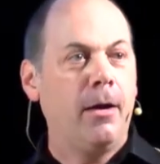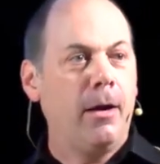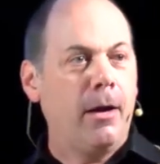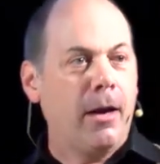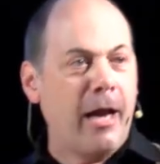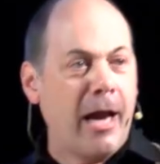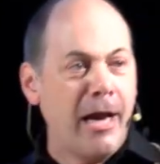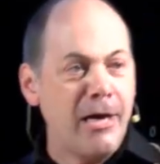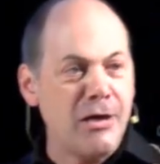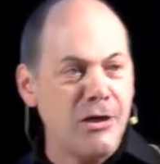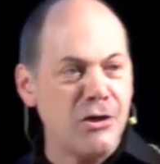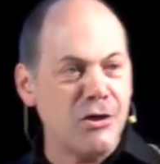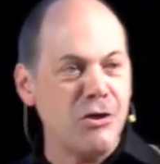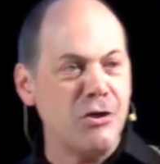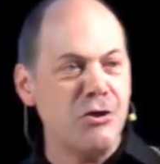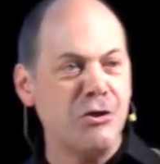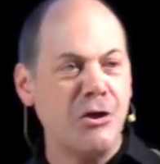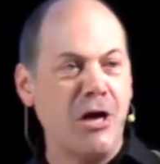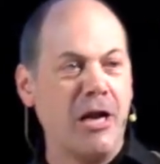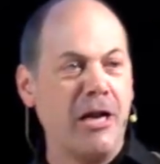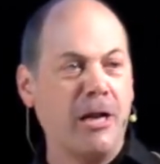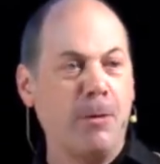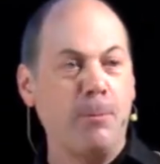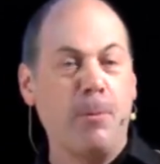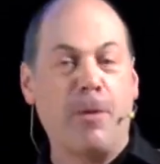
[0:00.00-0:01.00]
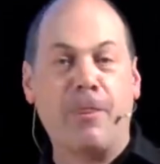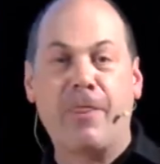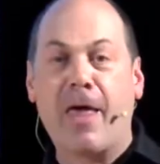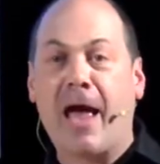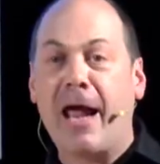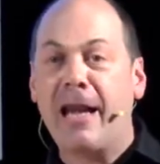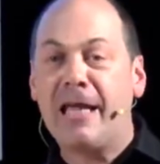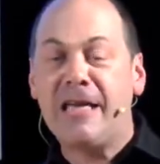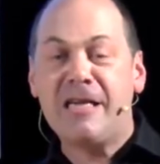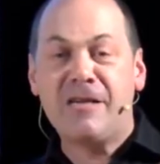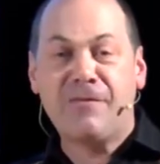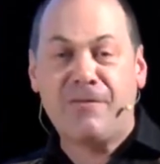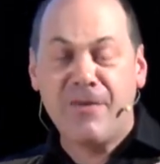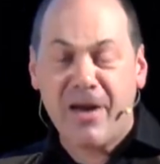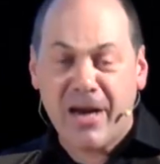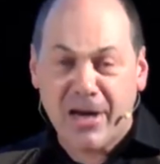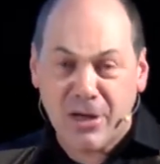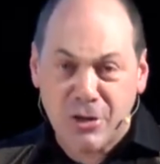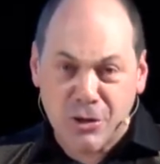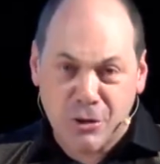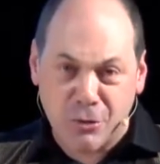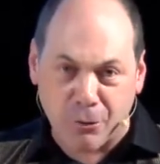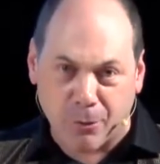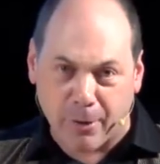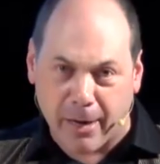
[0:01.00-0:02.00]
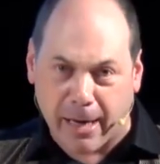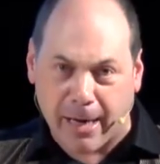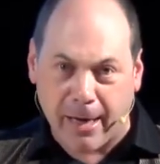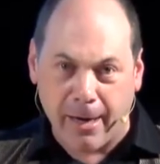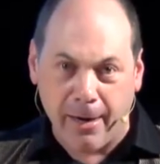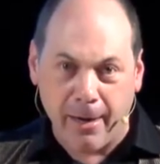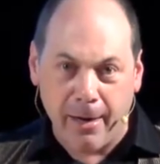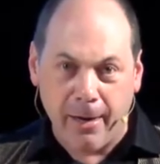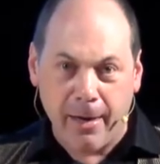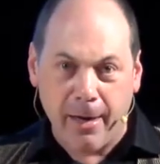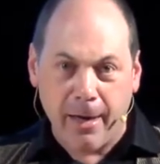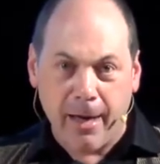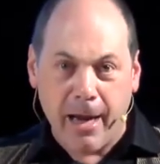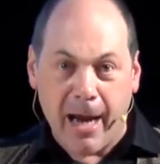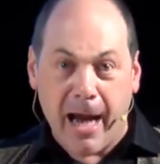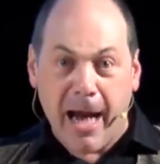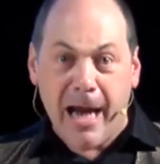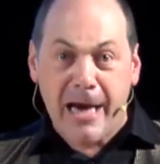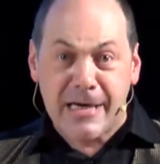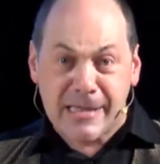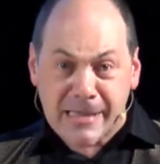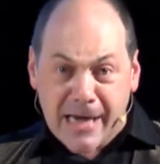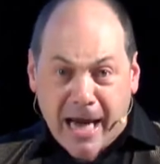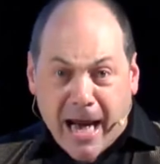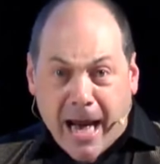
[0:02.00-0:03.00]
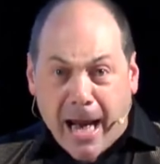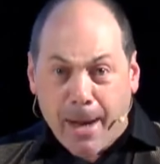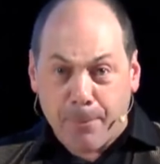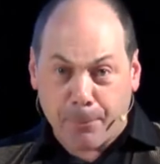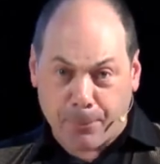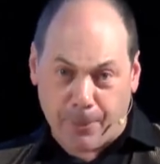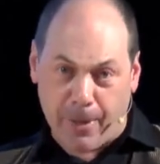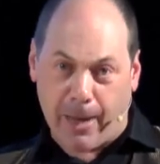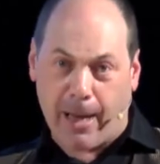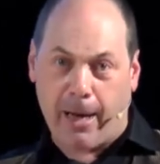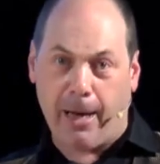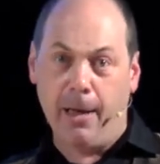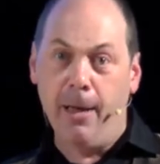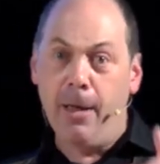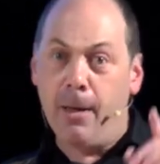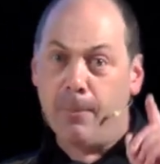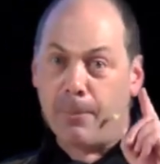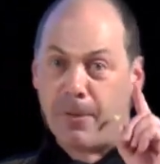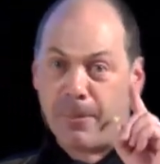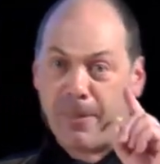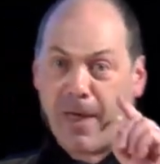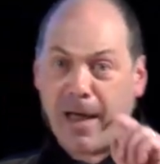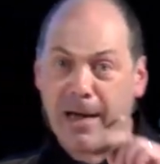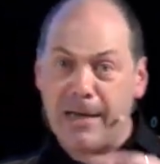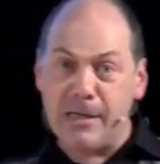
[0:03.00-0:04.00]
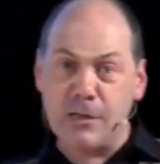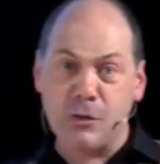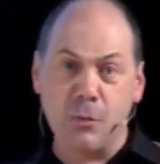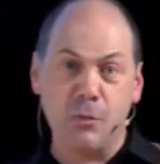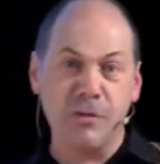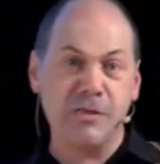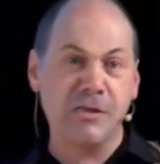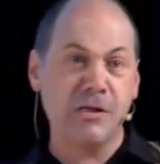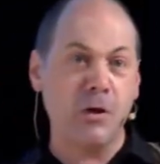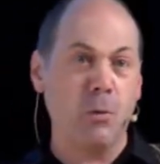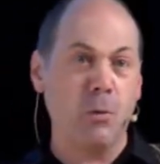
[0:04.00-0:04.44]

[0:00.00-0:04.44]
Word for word: Ladies and gentlemen, that is victory. It's happening. But that is also